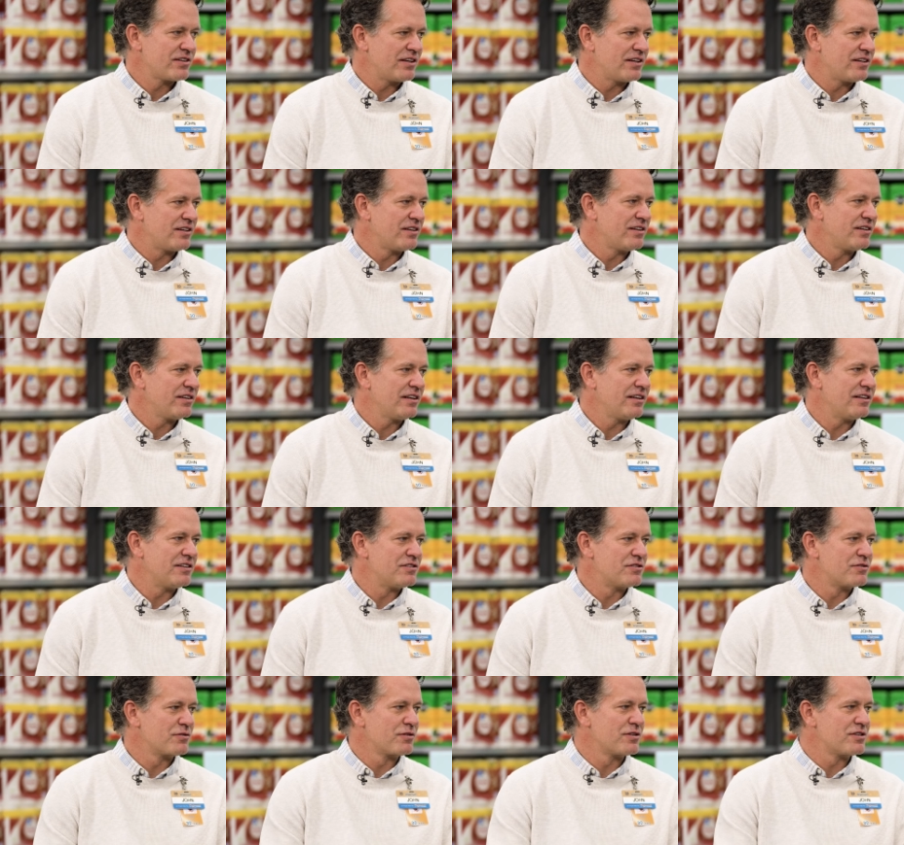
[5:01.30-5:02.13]

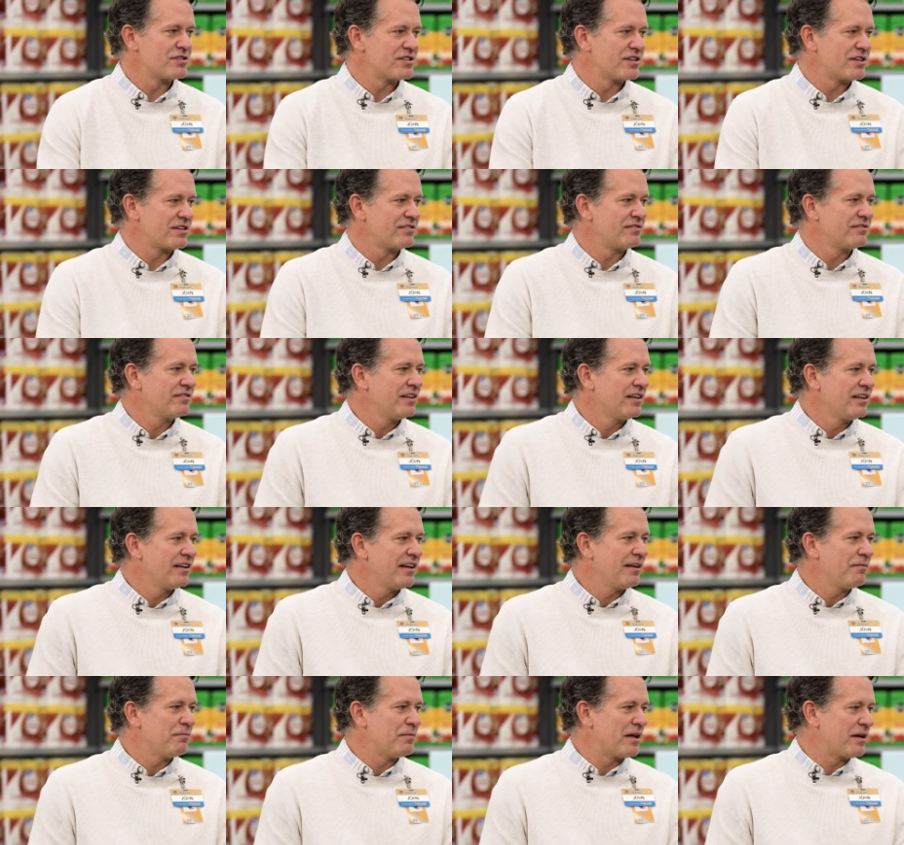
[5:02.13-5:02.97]
in Georgia.
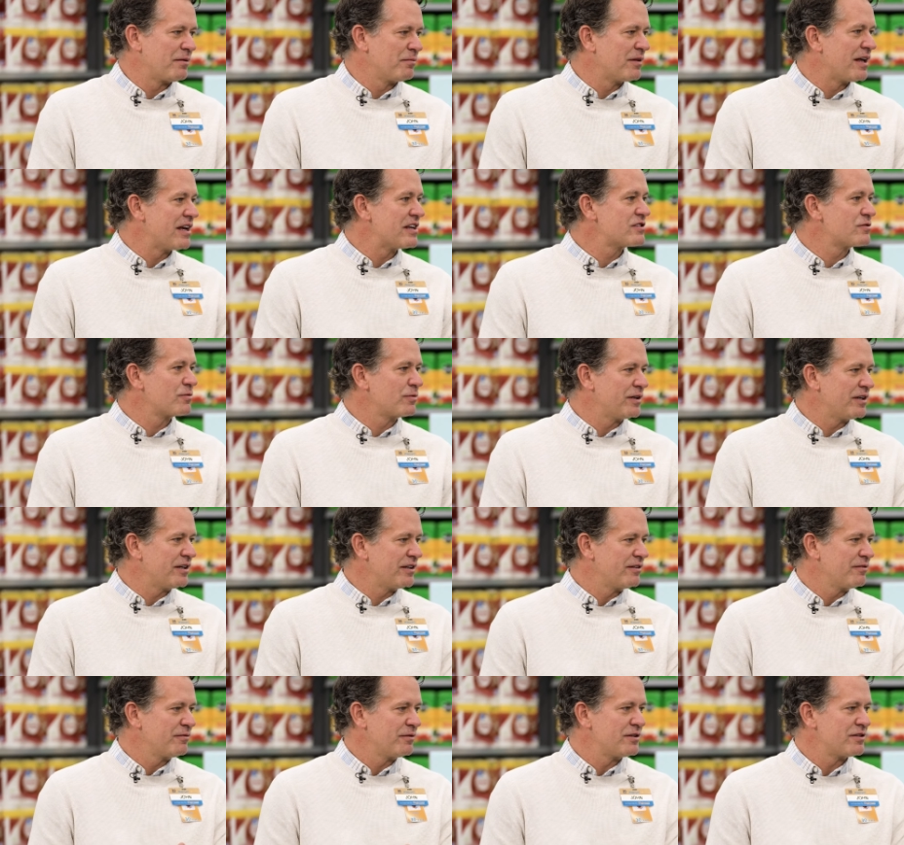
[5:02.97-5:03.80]
Met him last
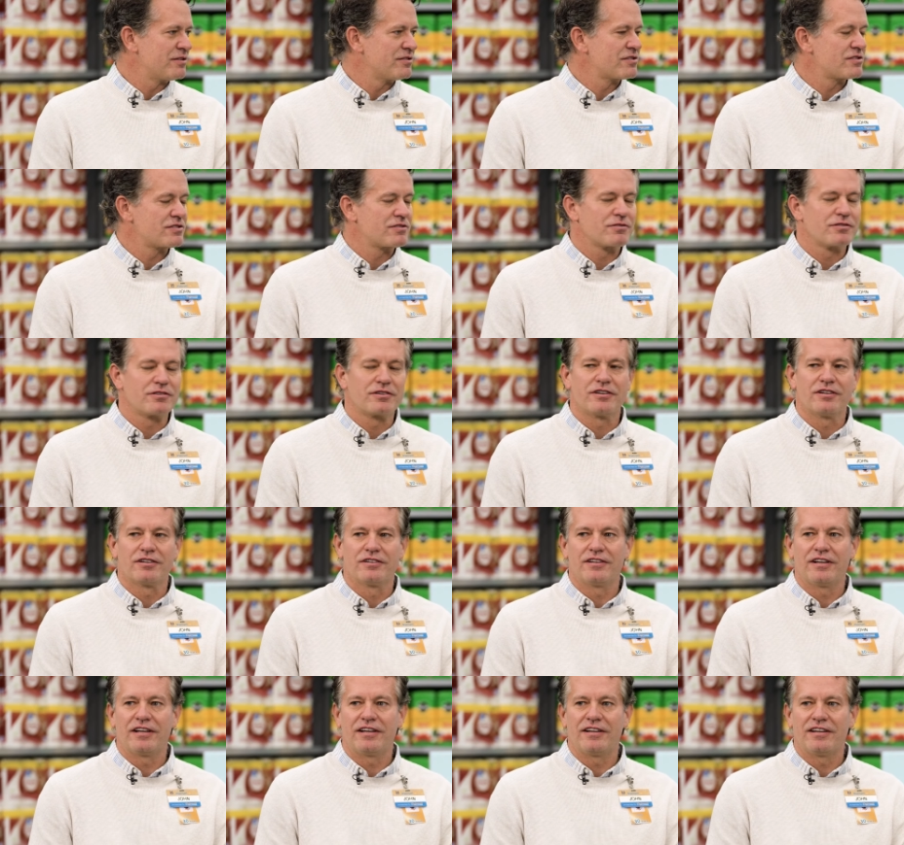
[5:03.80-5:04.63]
week, went to a
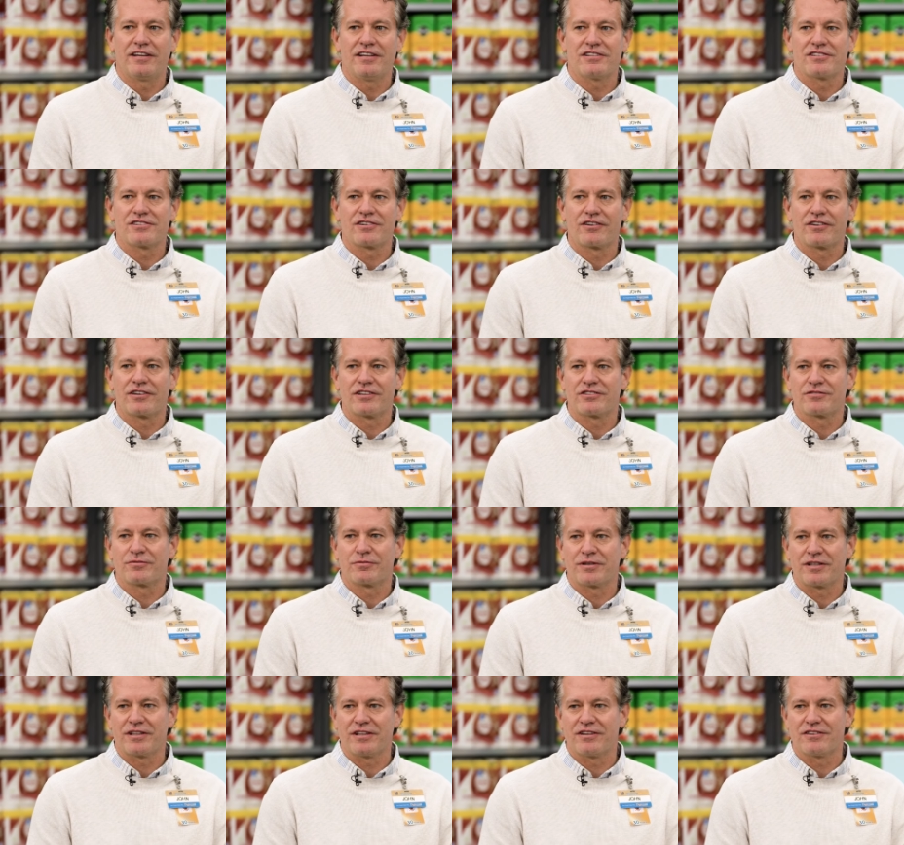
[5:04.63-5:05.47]
store, and he started
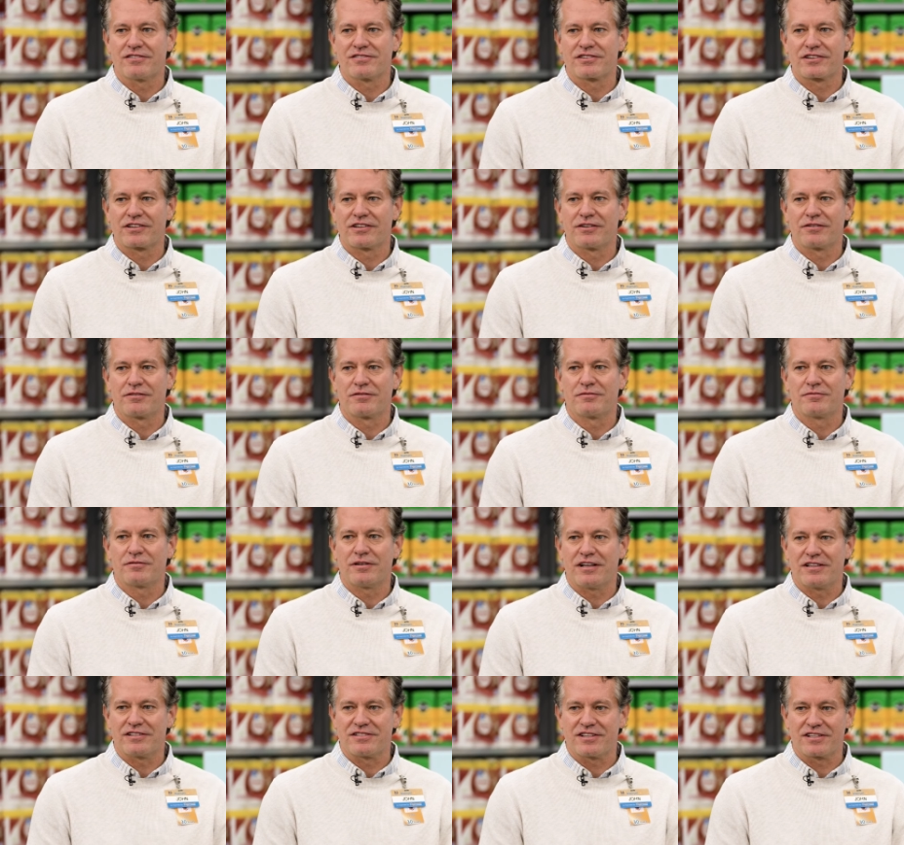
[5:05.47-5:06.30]
20 years ago
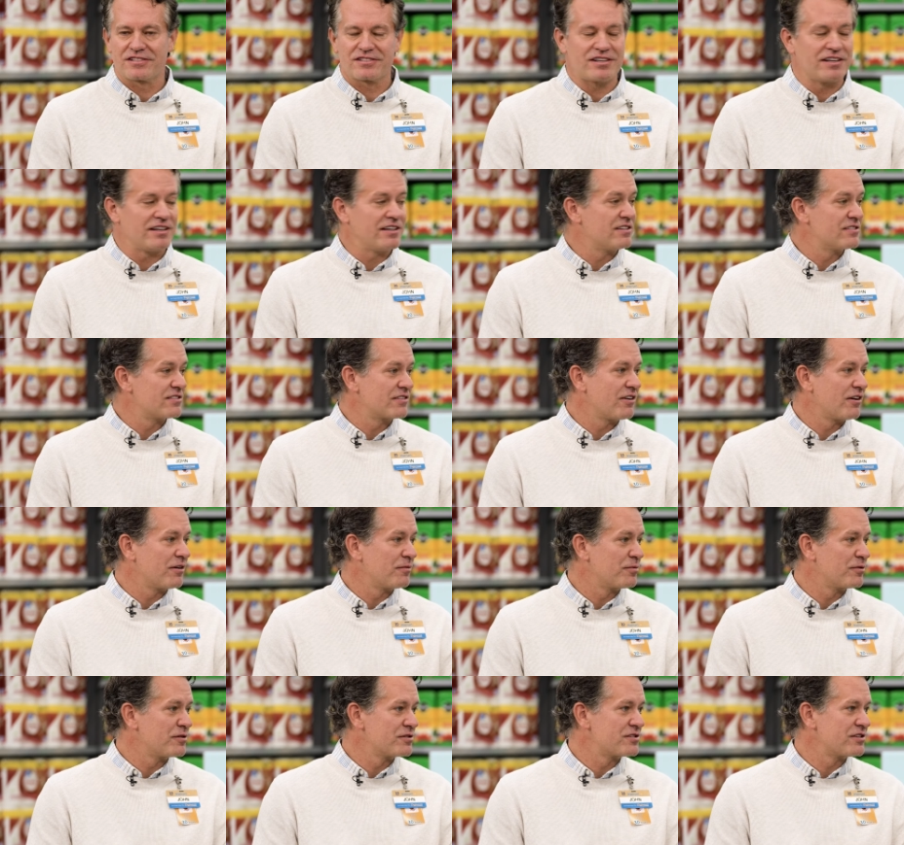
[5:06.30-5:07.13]
at 16 as a
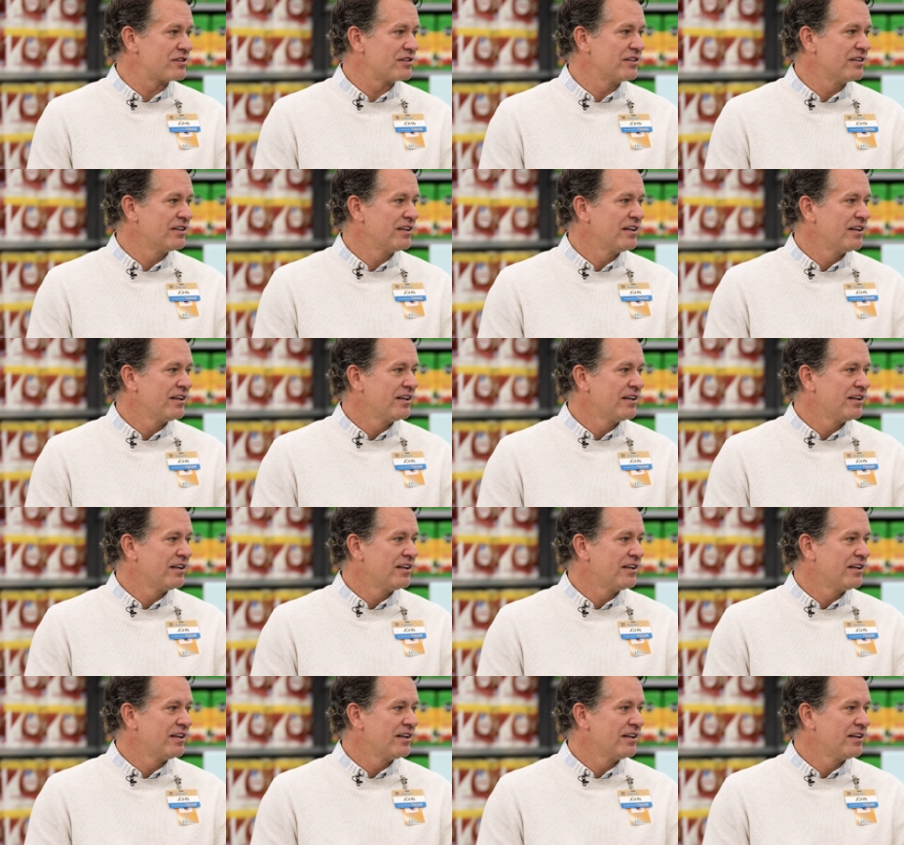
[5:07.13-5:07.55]
cart pusher,